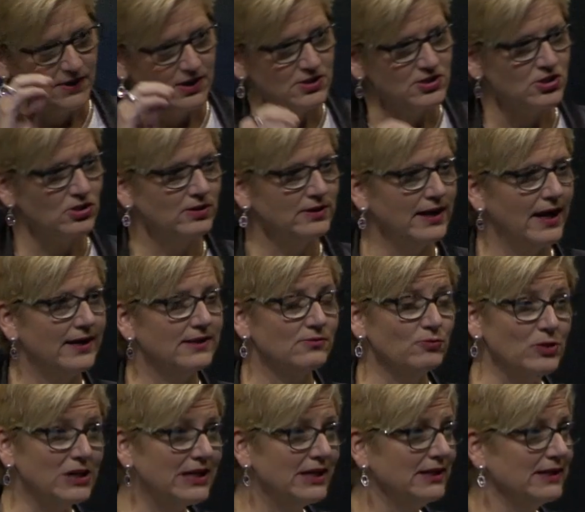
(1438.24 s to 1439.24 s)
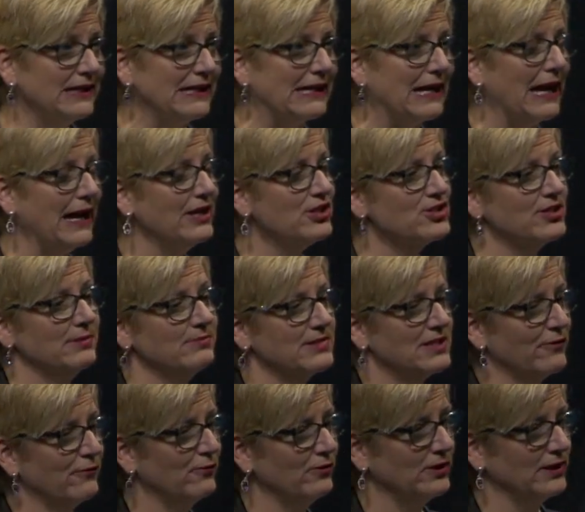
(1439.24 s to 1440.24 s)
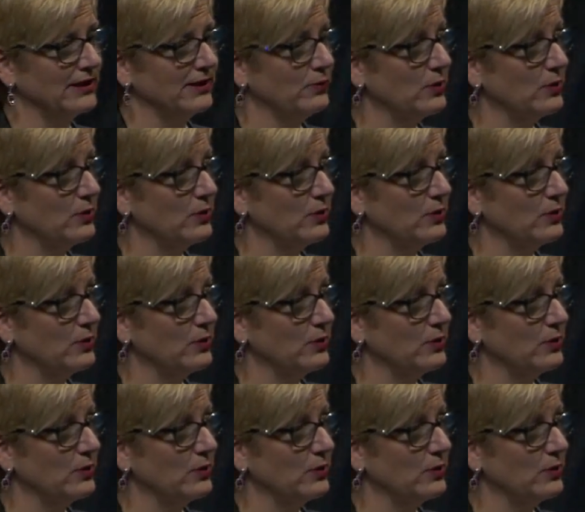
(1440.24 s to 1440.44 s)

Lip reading: So we can engage them differently.